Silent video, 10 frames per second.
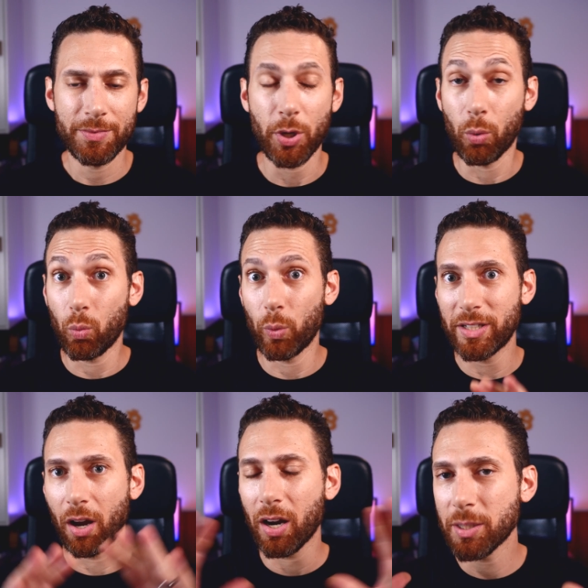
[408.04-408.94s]
So
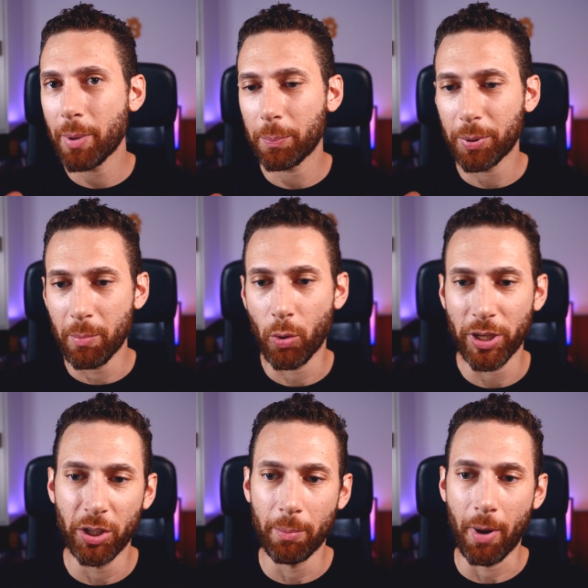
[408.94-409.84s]
we talked about
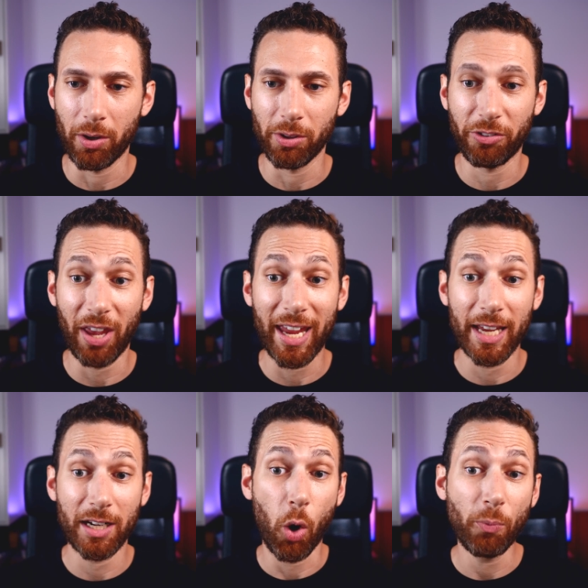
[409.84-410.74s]
promoting your models,
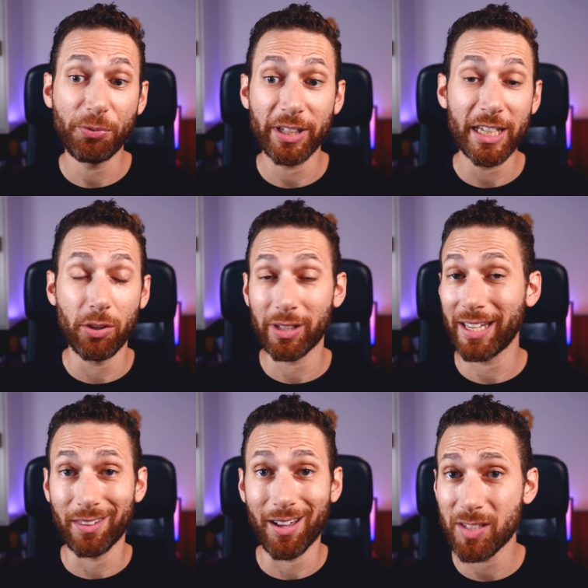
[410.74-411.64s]
and hopefully you'll
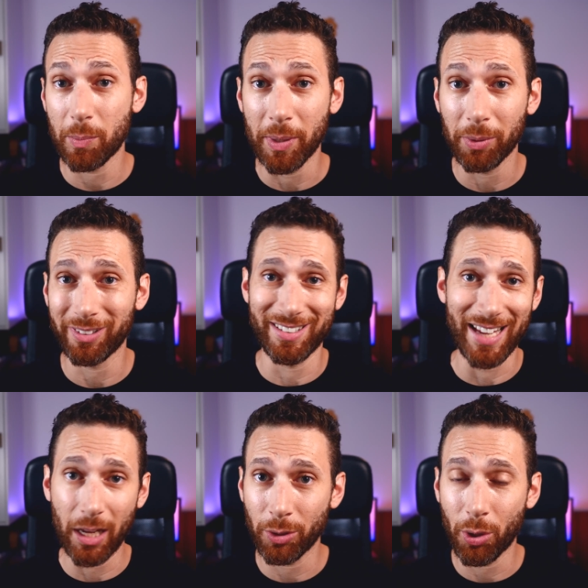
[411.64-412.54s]
get lots of people to
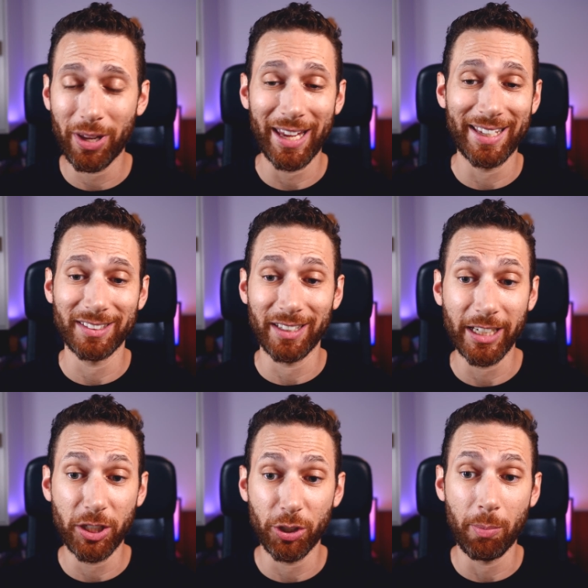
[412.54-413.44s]
download and
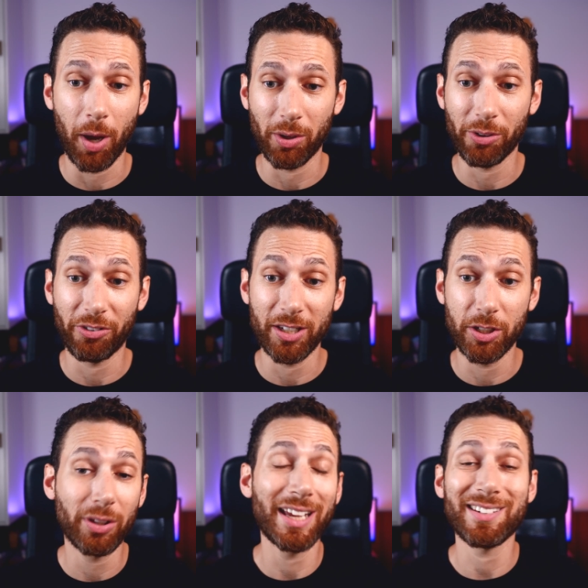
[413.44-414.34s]
like your models,
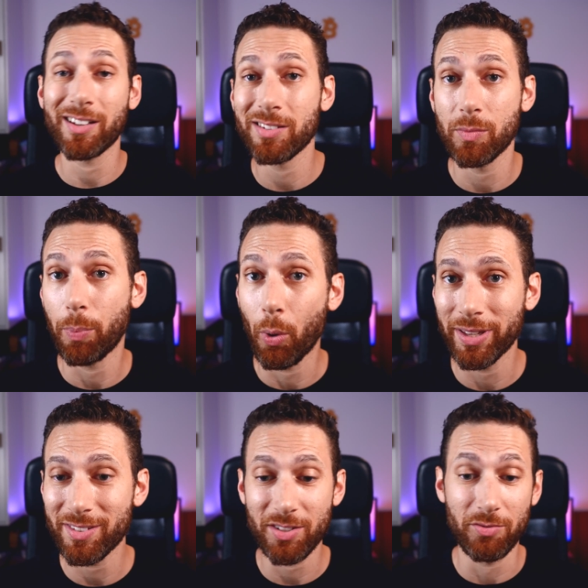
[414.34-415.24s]
and you'll get tons of
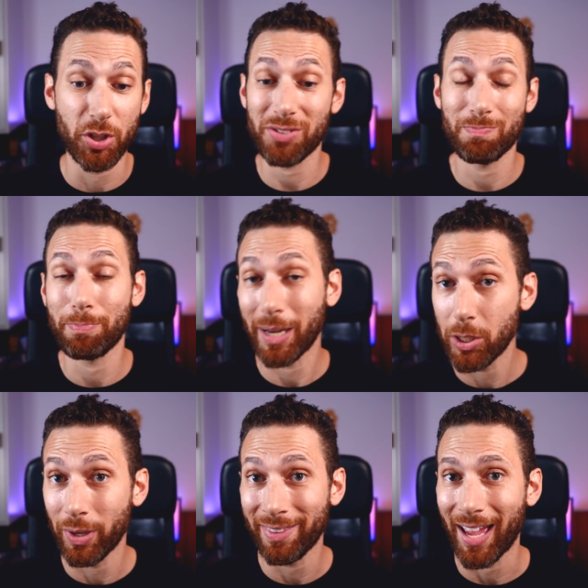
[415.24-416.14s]
points just by
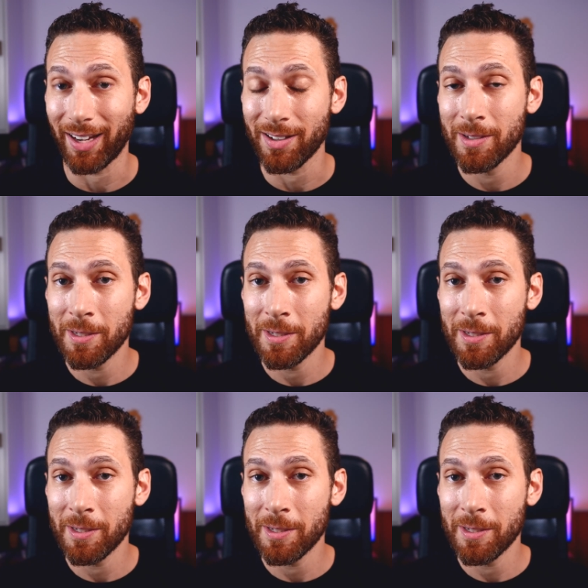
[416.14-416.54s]
doing that.